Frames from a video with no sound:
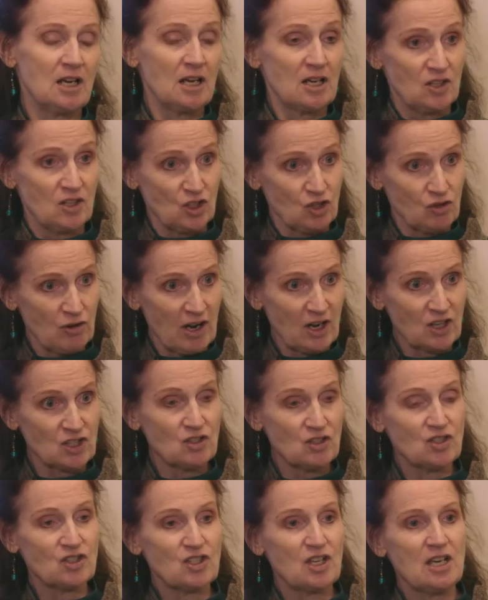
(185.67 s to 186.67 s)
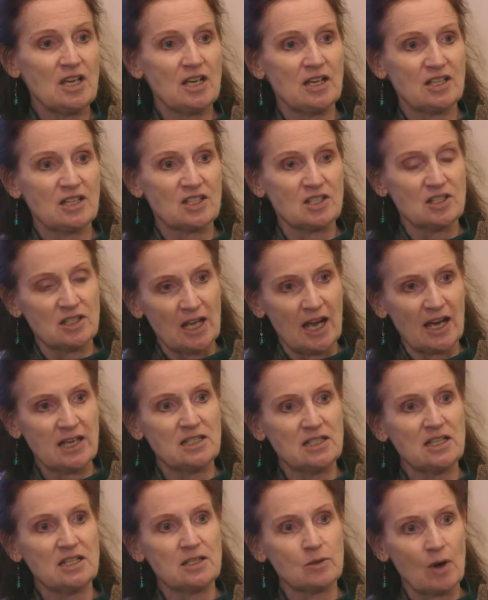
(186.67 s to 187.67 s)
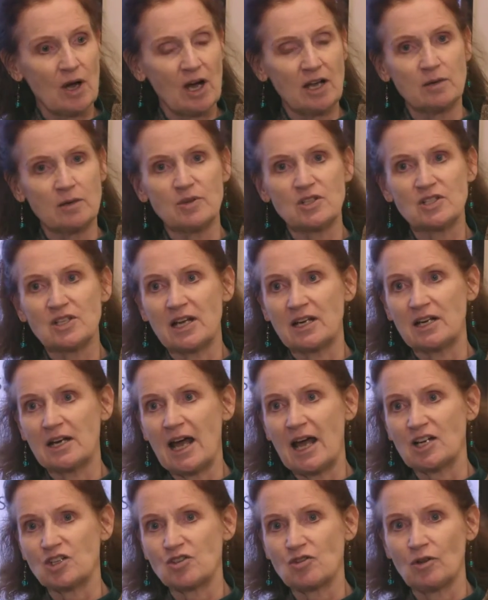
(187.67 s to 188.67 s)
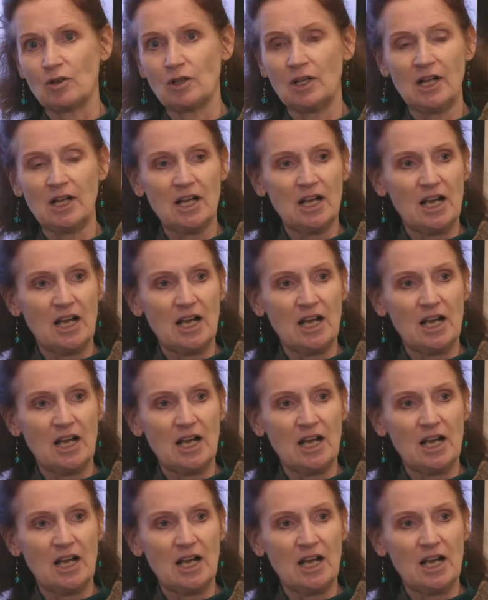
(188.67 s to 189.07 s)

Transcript: The trucks you see are 90 to 100% natural,